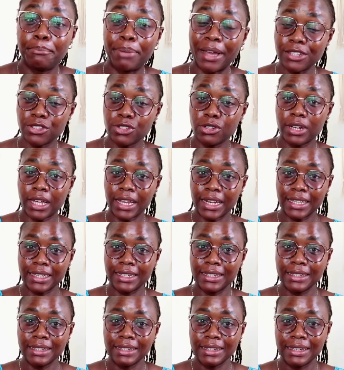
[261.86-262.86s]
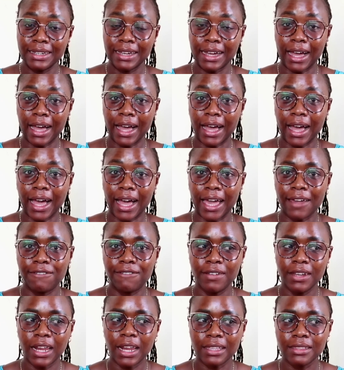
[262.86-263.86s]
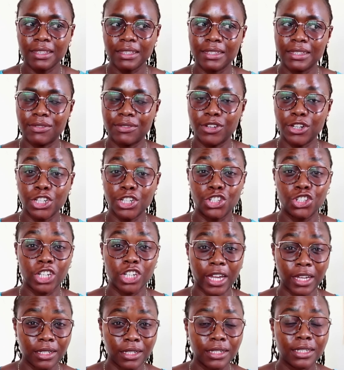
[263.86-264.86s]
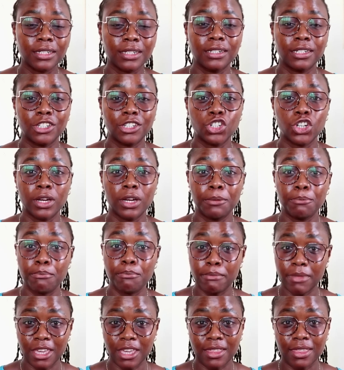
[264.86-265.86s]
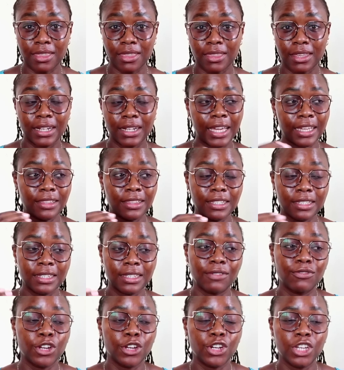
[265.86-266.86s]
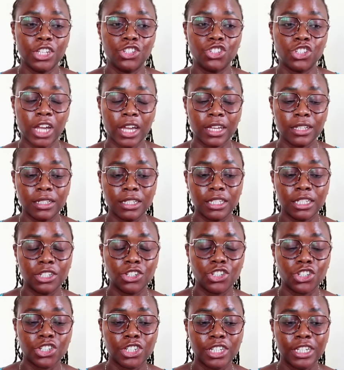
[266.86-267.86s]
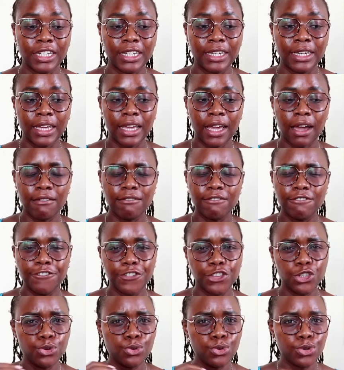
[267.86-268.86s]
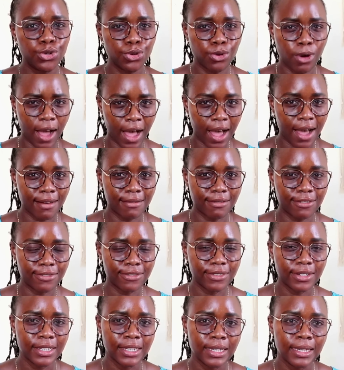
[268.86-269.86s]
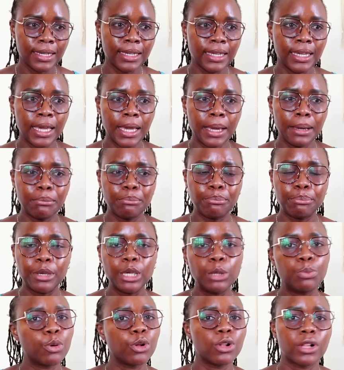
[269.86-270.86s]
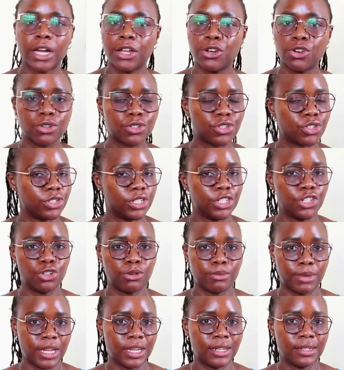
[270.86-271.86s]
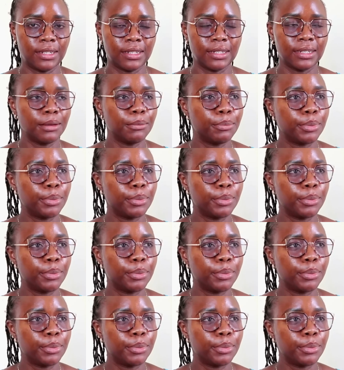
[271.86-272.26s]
Personally, I feel like this is a very childish myth. Like this is a very childish view to have. People cannot read your mind.